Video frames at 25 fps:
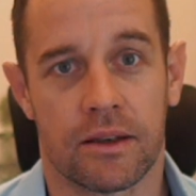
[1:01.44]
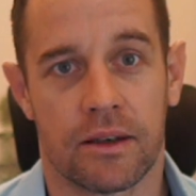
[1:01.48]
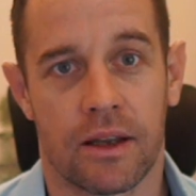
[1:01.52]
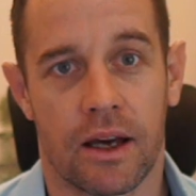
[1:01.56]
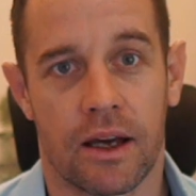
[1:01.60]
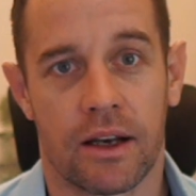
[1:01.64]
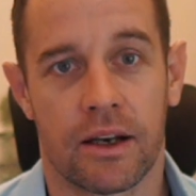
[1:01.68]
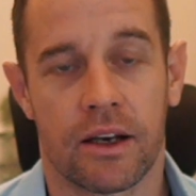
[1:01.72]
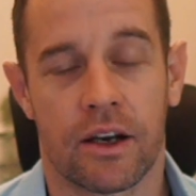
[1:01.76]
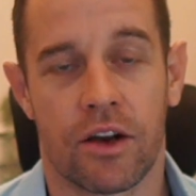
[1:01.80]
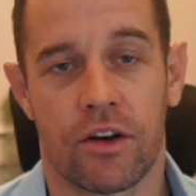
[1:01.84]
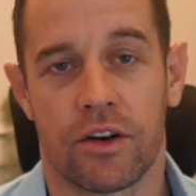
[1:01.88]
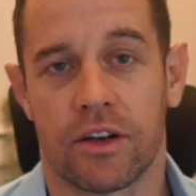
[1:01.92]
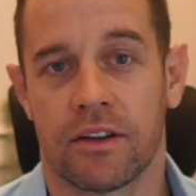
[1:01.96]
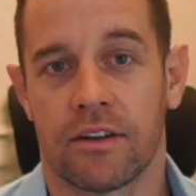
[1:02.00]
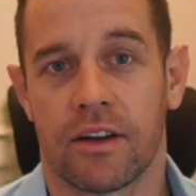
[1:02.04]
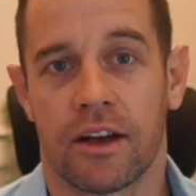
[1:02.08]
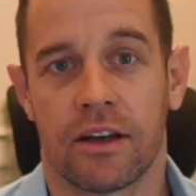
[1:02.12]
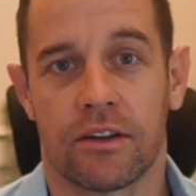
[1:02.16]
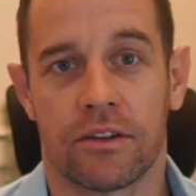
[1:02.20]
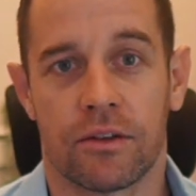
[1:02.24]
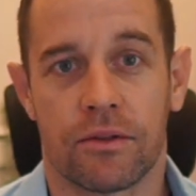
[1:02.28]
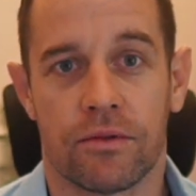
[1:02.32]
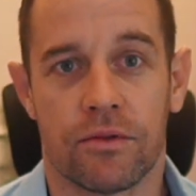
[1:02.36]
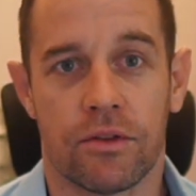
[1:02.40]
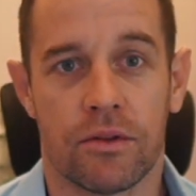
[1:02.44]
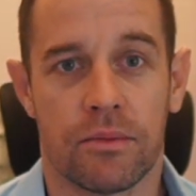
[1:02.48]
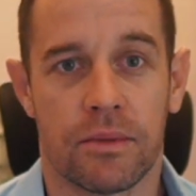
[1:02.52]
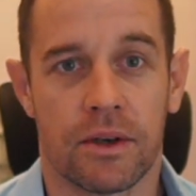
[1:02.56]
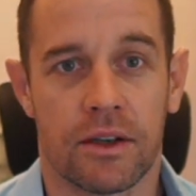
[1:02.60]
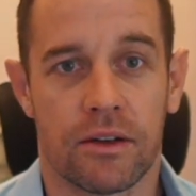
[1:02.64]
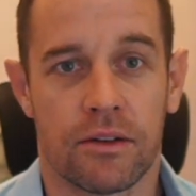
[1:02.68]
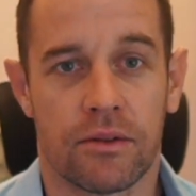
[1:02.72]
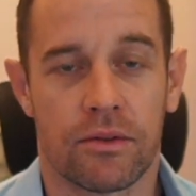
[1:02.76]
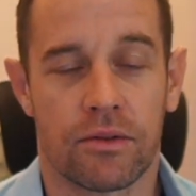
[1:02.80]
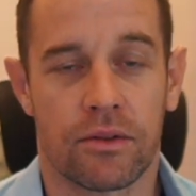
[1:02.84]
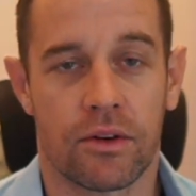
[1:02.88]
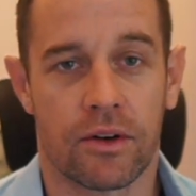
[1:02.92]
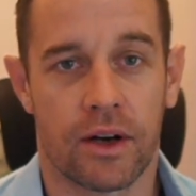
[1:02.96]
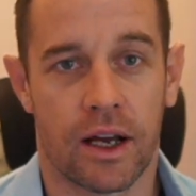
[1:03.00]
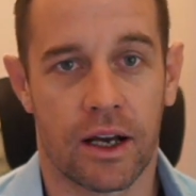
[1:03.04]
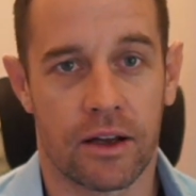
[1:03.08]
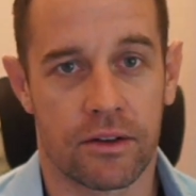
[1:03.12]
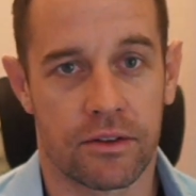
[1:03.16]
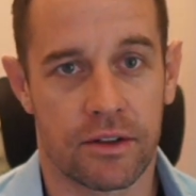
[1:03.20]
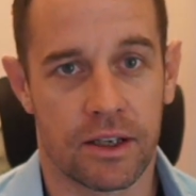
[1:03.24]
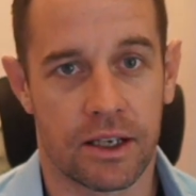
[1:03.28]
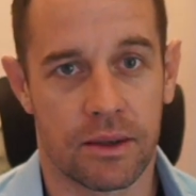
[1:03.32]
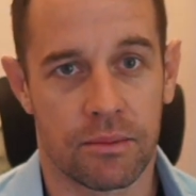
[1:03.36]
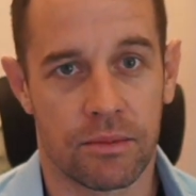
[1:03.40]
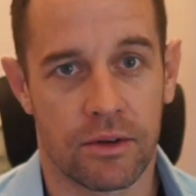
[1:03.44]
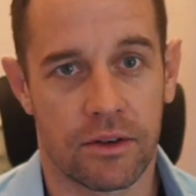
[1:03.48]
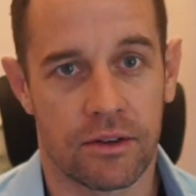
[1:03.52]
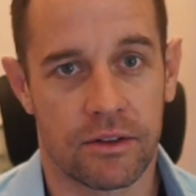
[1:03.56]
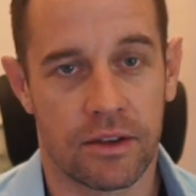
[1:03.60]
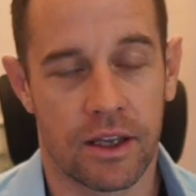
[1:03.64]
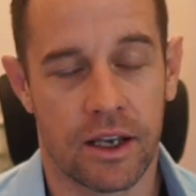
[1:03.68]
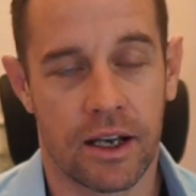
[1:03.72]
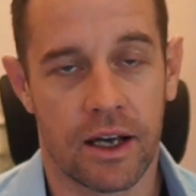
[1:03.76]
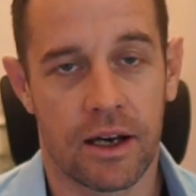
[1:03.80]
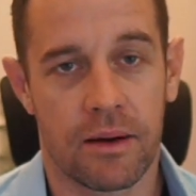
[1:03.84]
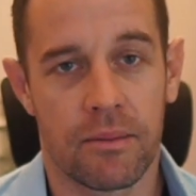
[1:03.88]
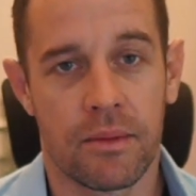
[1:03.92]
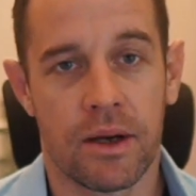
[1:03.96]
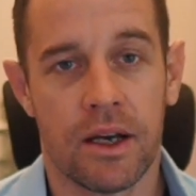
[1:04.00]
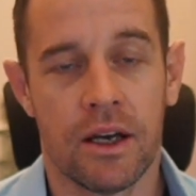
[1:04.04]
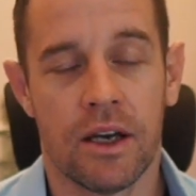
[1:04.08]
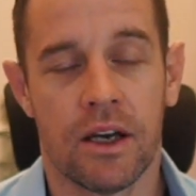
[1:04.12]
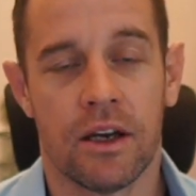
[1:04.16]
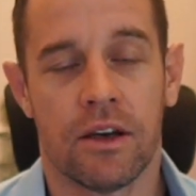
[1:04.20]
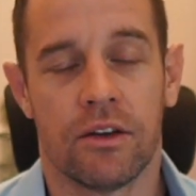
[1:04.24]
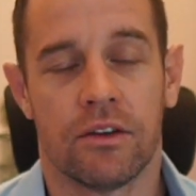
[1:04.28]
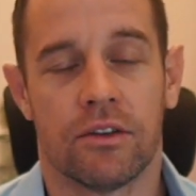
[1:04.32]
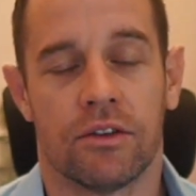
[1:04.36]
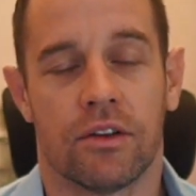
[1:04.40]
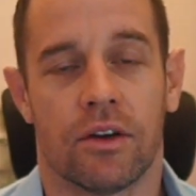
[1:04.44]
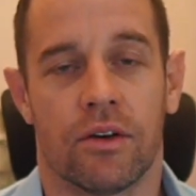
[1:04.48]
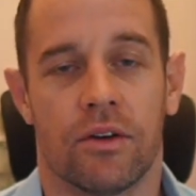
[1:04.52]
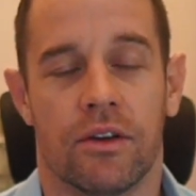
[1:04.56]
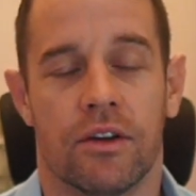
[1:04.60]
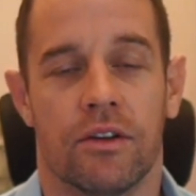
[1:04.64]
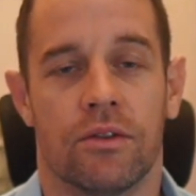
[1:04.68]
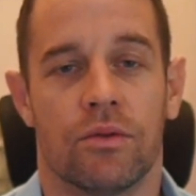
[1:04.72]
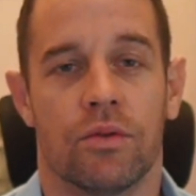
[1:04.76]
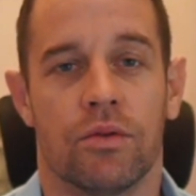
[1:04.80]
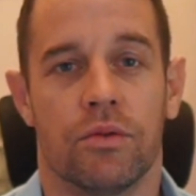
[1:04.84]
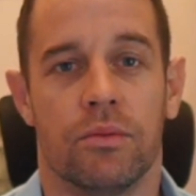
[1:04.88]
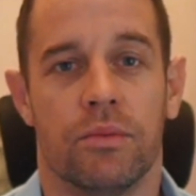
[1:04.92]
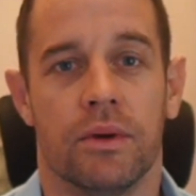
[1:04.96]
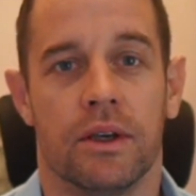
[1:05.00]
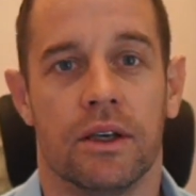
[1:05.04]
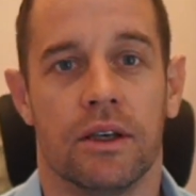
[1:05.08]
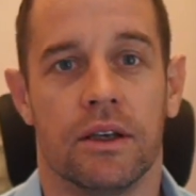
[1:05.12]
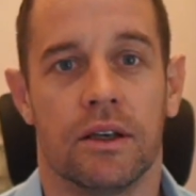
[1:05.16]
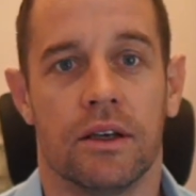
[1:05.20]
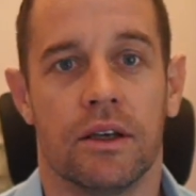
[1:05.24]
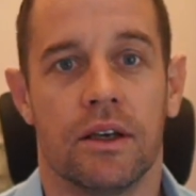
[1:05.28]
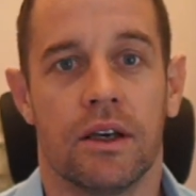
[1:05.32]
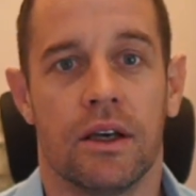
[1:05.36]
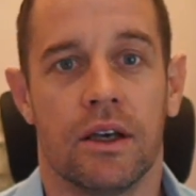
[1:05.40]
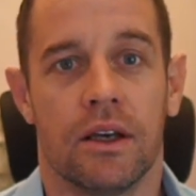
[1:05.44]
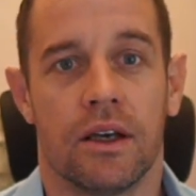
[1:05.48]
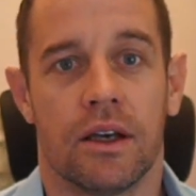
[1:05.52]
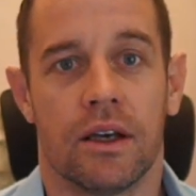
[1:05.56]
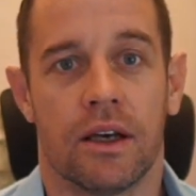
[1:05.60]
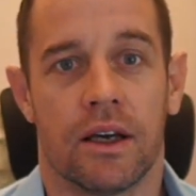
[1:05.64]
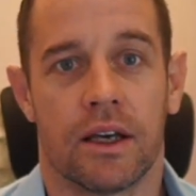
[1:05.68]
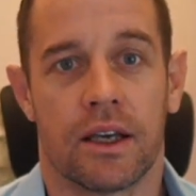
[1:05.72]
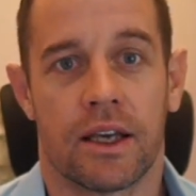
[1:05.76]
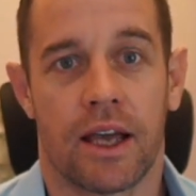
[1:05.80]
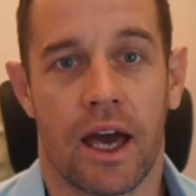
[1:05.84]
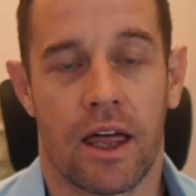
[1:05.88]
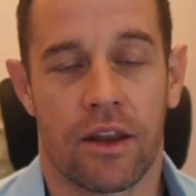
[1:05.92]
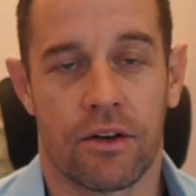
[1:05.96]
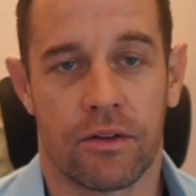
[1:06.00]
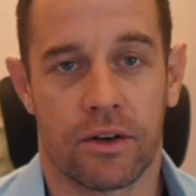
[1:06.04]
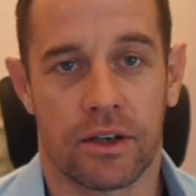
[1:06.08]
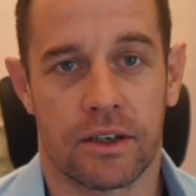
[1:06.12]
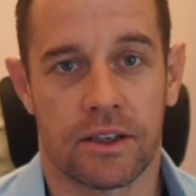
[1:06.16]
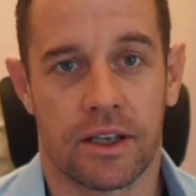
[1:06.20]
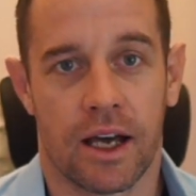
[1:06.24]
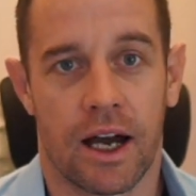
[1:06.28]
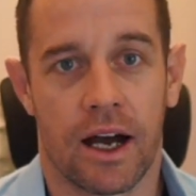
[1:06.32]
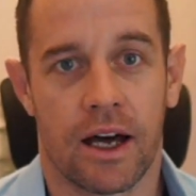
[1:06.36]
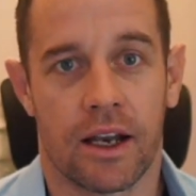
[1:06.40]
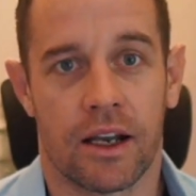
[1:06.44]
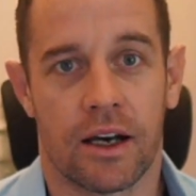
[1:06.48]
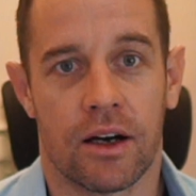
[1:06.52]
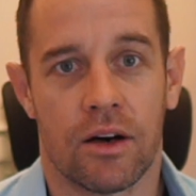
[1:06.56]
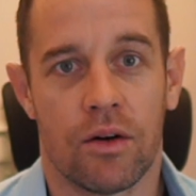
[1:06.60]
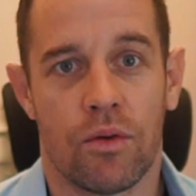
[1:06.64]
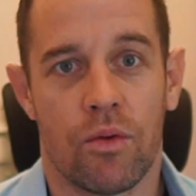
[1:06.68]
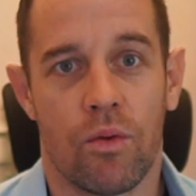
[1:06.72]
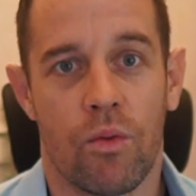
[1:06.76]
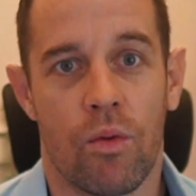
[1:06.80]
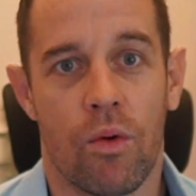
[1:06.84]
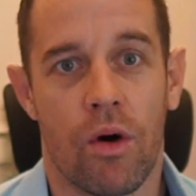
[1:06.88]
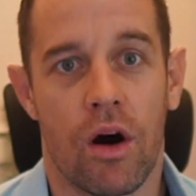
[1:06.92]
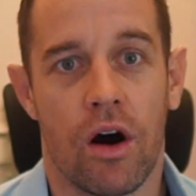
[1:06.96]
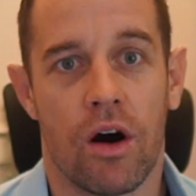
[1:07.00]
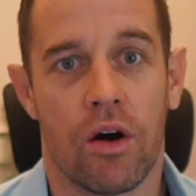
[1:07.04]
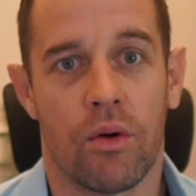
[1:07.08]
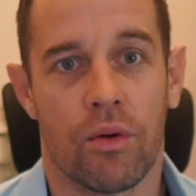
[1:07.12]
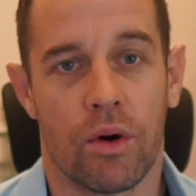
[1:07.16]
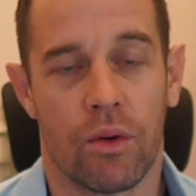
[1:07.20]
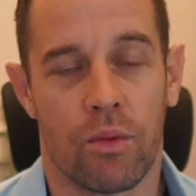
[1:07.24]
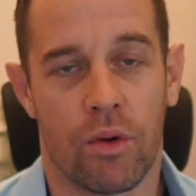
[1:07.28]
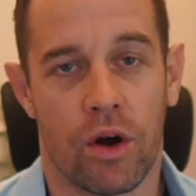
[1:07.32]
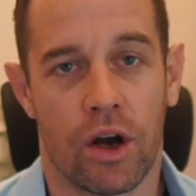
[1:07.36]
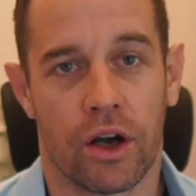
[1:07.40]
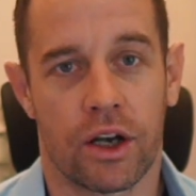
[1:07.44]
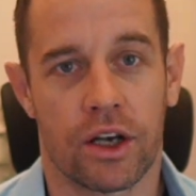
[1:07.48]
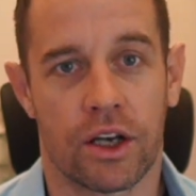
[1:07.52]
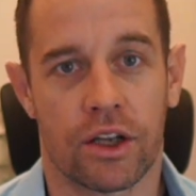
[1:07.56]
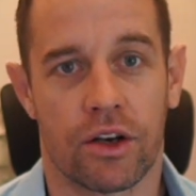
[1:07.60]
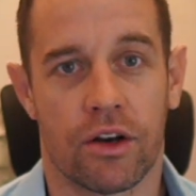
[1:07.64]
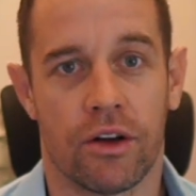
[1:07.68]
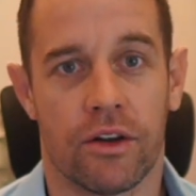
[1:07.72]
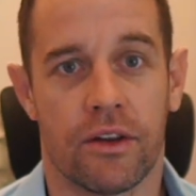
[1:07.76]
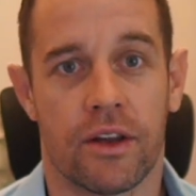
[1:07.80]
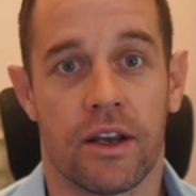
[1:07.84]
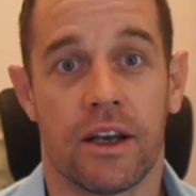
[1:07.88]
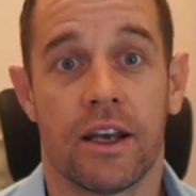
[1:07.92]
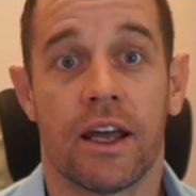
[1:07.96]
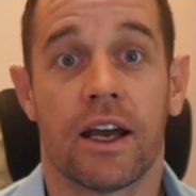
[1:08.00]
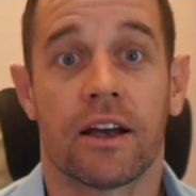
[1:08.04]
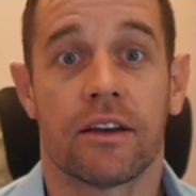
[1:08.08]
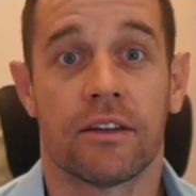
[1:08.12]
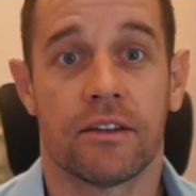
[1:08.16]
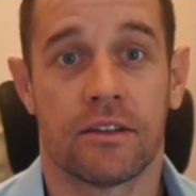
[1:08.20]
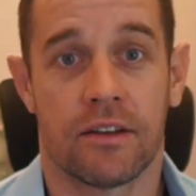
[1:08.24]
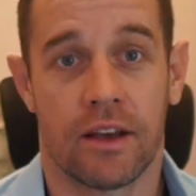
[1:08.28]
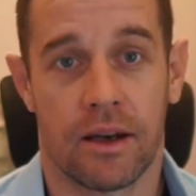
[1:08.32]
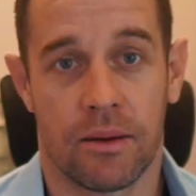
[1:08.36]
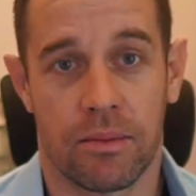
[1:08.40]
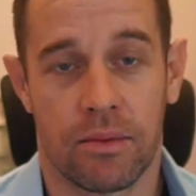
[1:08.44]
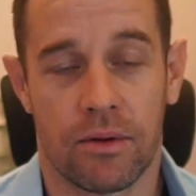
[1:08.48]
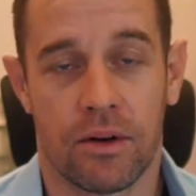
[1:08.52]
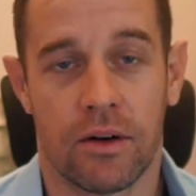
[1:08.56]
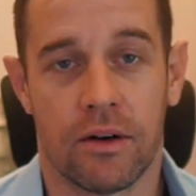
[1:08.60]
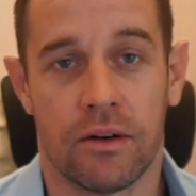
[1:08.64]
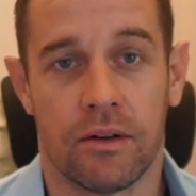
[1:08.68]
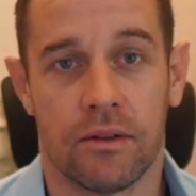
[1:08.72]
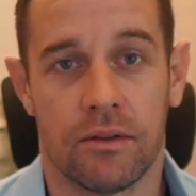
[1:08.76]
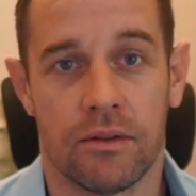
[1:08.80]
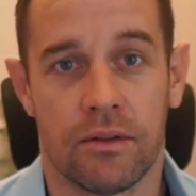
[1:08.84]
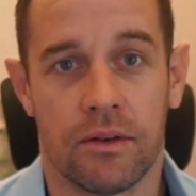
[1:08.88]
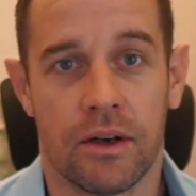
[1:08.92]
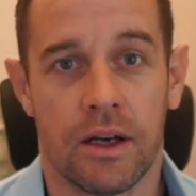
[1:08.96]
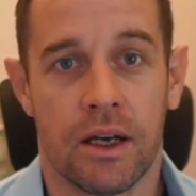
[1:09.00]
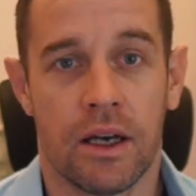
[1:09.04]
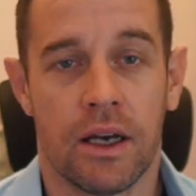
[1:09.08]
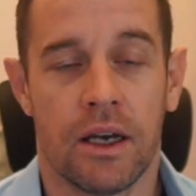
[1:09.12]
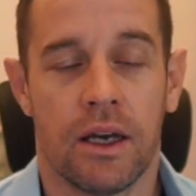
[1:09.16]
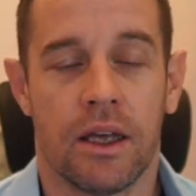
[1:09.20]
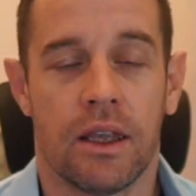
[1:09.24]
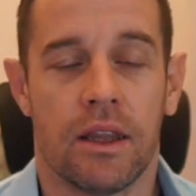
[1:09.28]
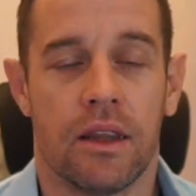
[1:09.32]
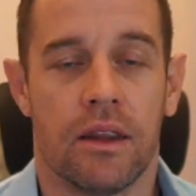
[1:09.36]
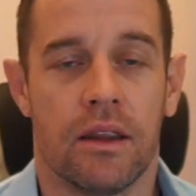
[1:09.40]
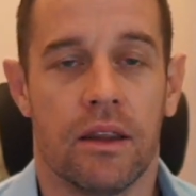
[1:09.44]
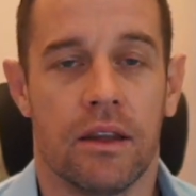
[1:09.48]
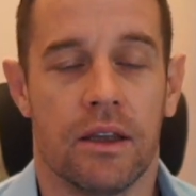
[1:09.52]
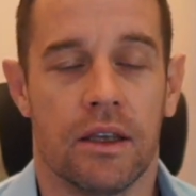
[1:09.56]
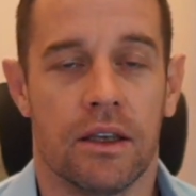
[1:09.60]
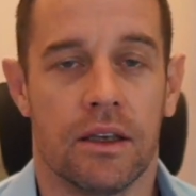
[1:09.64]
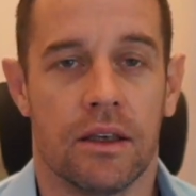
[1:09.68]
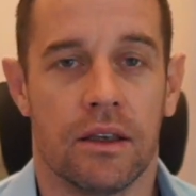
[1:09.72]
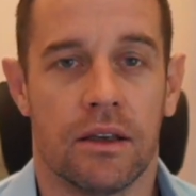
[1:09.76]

done. It only takes a few minutes for our team to set up. So this will be gathering data while we're working on the next step of the